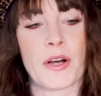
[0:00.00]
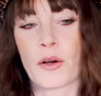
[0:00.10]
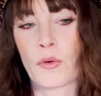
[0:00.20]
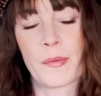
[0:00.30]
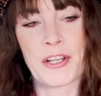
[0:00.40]
a
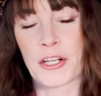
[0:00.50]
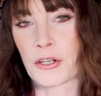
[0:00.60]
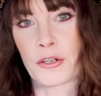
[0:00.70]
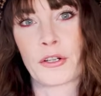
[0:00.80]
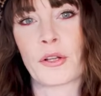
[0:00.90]
woman, a
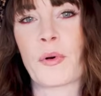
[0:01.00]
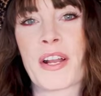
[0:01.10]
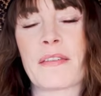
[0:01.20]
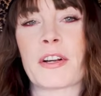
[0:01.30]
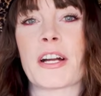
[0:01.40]
girl, or
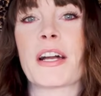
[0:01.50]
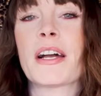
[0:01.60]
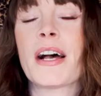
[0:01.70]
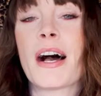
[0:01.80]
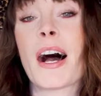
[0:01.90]
whatever.
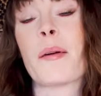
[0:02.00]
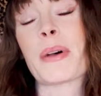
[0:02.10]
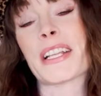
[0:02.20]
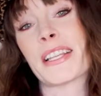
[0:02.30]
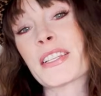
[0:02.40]

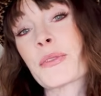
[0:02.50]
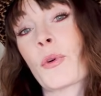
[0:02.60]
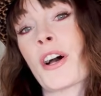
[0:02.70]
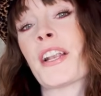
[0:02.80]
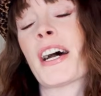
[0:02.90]
But in this
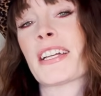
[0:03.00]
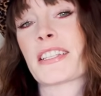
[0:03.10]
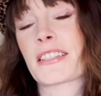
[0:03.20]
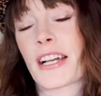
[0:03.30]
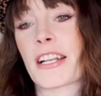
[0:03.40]
one, I
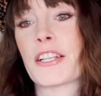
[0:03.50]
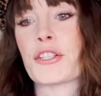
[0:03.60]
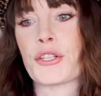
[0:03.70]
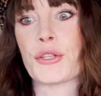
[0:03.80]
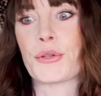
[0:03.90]
decided
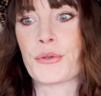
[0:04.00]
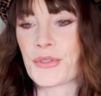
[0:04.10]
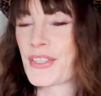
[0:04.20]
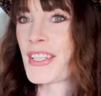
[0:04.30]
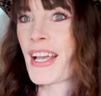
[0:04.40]
to
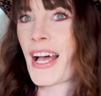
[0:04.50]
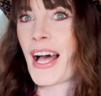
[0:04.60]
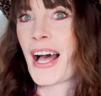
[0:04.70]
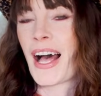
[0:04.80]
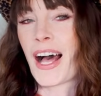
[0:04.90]
use
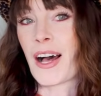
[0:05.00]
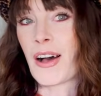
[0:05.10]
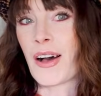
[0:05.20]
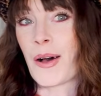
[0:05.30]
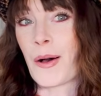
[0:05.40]

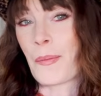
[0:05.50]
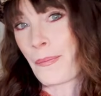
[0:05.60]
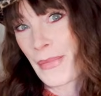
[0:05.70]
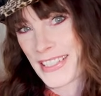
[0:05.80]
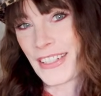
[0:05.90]

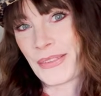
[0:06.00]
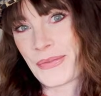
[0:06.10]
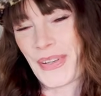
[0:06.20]
myself.